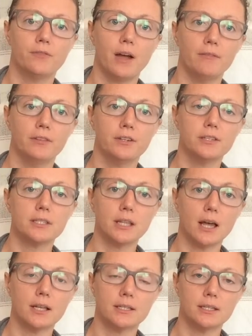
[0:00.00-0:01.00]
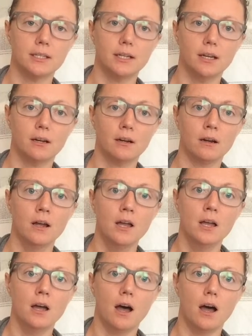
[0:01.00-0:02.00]
5 little slots in here.
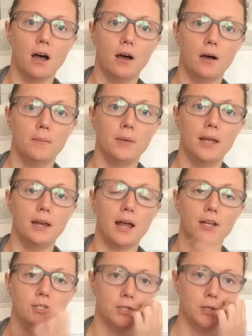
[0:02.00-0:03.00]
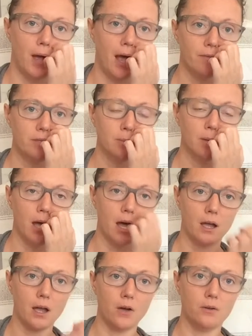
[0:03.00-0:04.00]
And I do have some
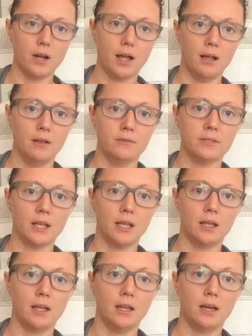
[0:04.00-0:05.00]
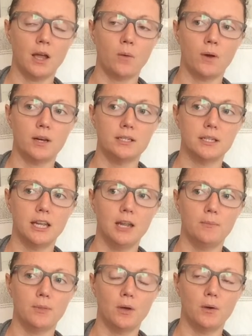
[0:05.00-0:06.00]
Cutco knives, and I wanted to
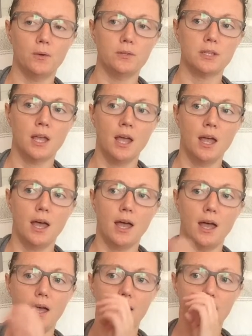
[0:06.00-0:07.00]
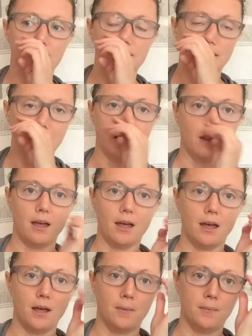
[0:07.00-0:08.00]
keep those and
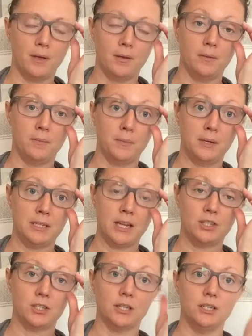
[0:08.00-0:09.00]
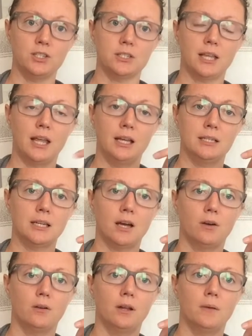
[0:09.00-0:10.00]
potentially just hand
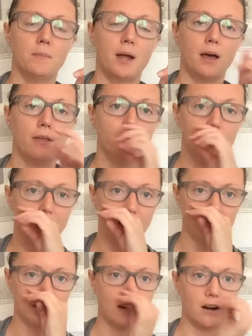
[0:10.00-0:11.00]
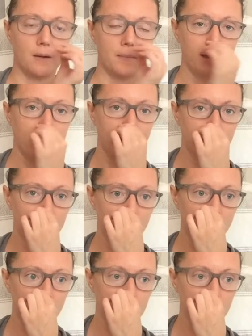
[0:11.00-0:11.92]
down my other knives that are on my counter